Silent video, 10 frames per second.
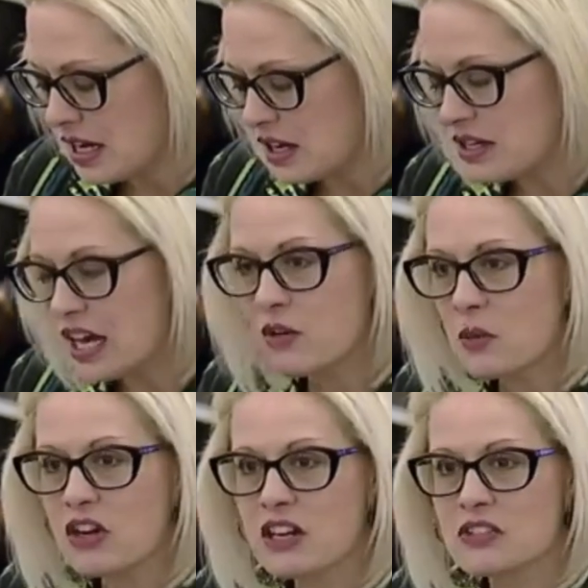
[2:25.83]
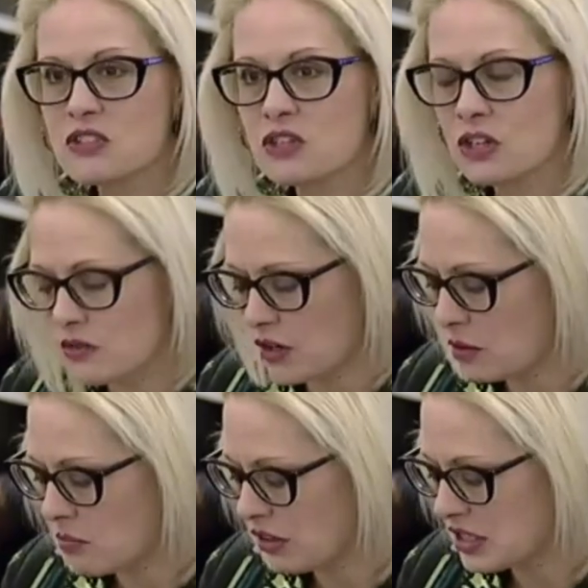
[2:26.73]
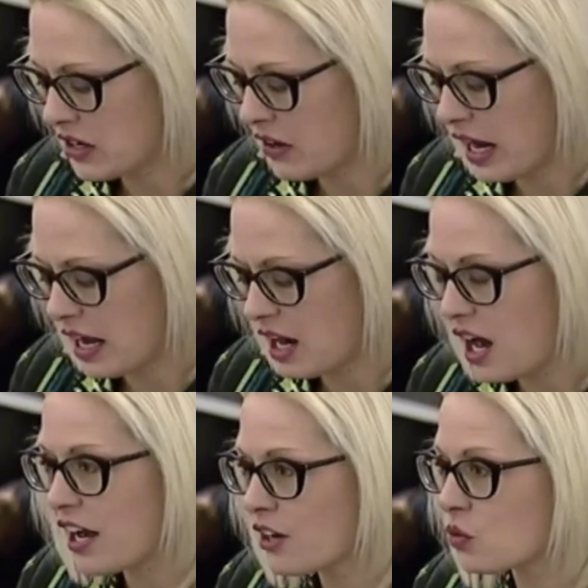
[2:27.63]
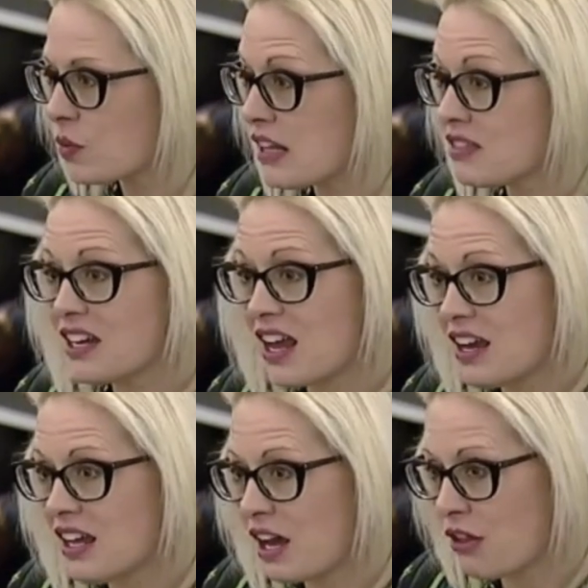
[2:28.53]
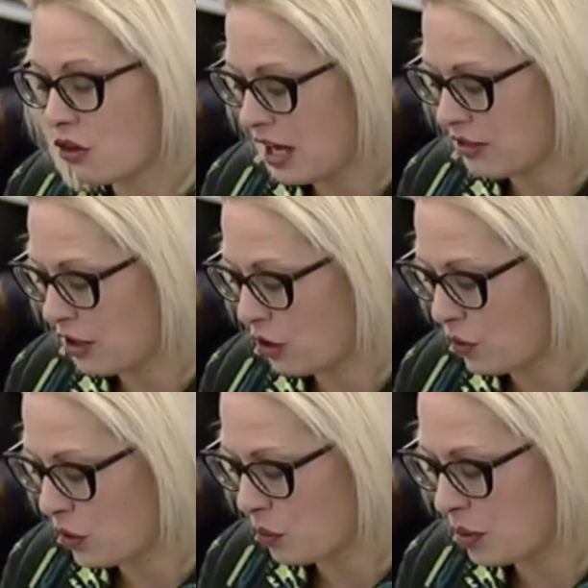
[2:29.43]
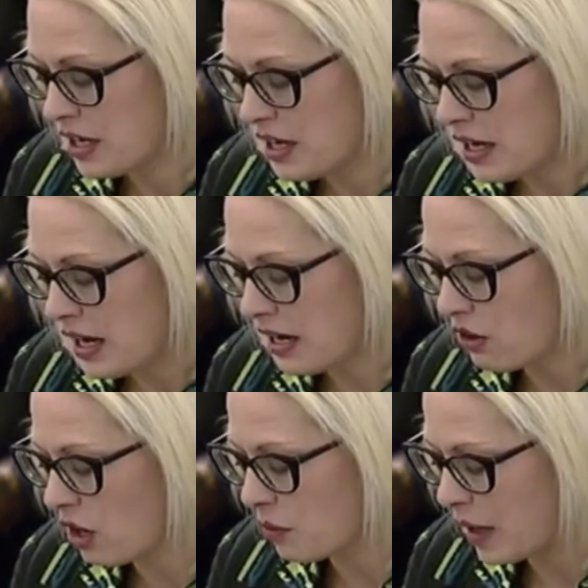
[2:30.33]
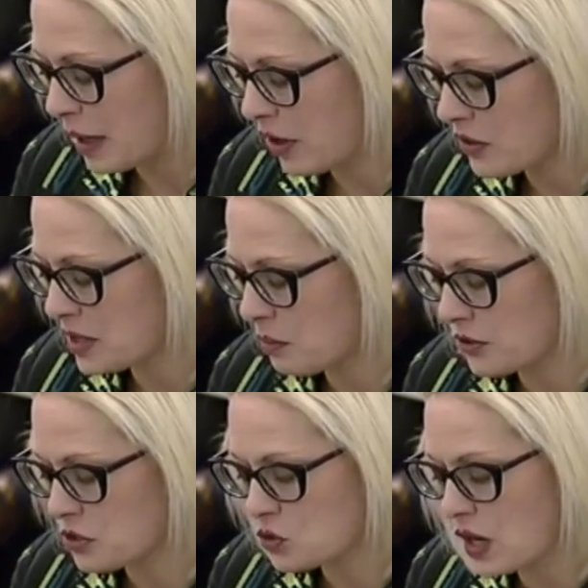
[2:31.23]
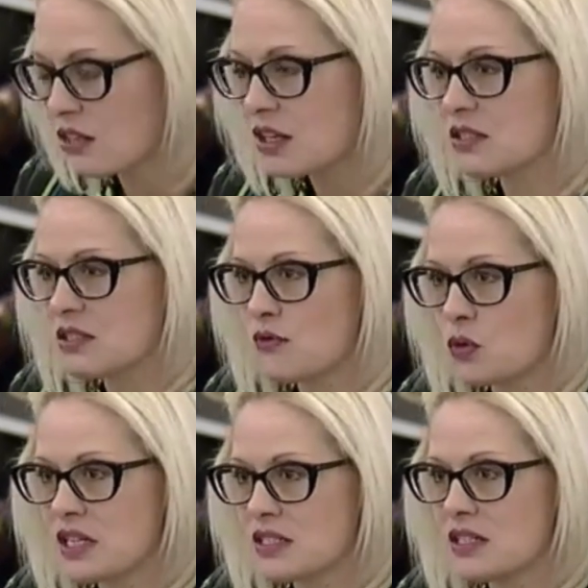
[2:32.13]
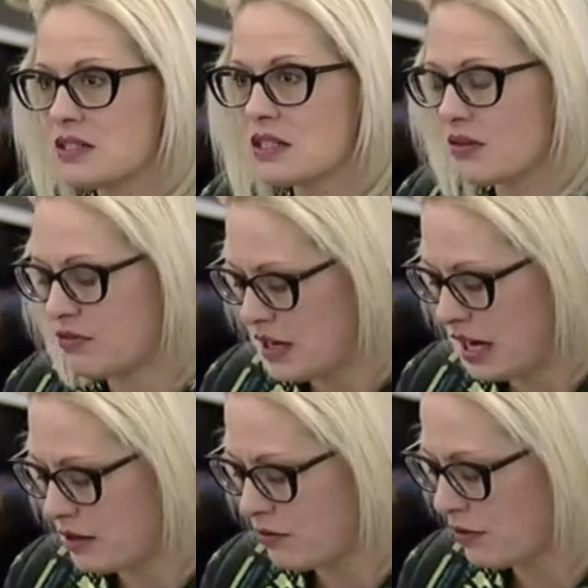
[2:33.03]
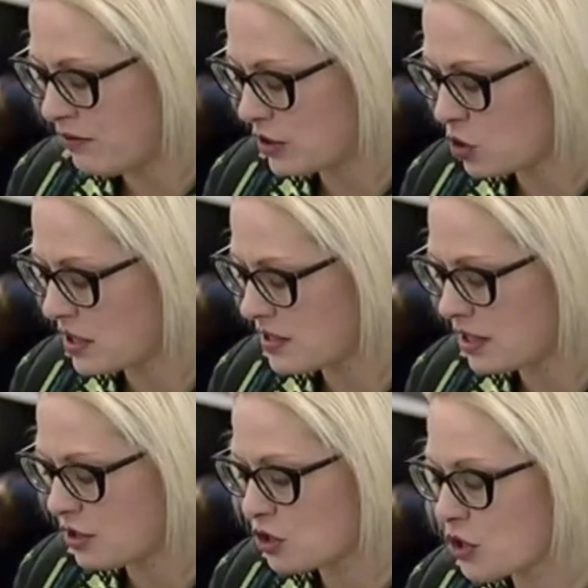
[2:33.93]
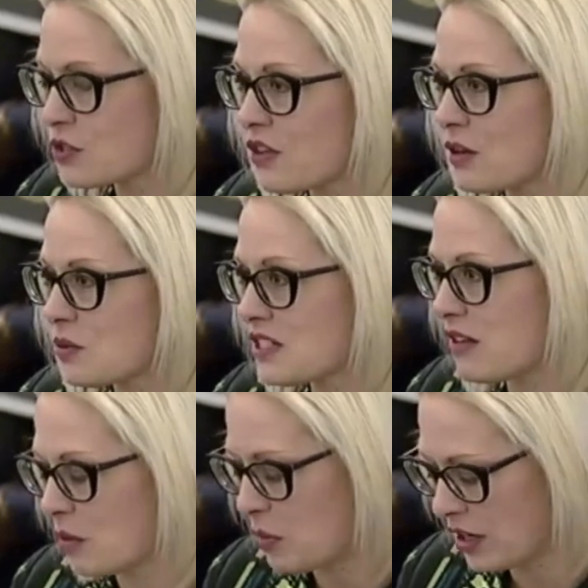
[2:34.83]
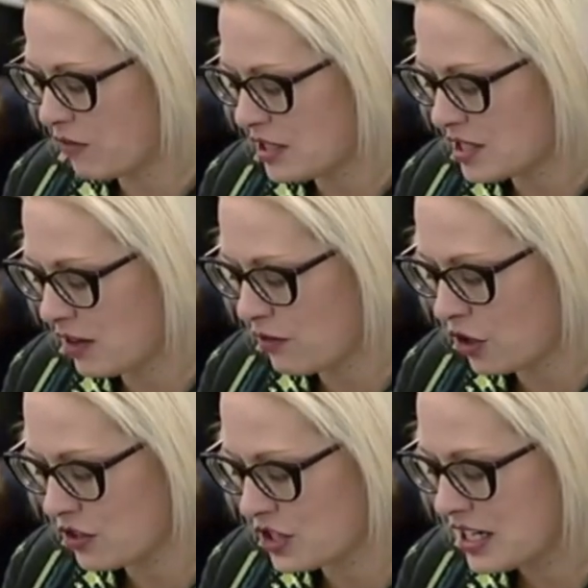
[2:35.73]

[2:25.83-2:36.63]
Native Americans serve in our military at a higher rate than any other ethnic group, and our bipartisan bill strengthens the voices of Native veterans and ensures that they receive the benefits they've earned.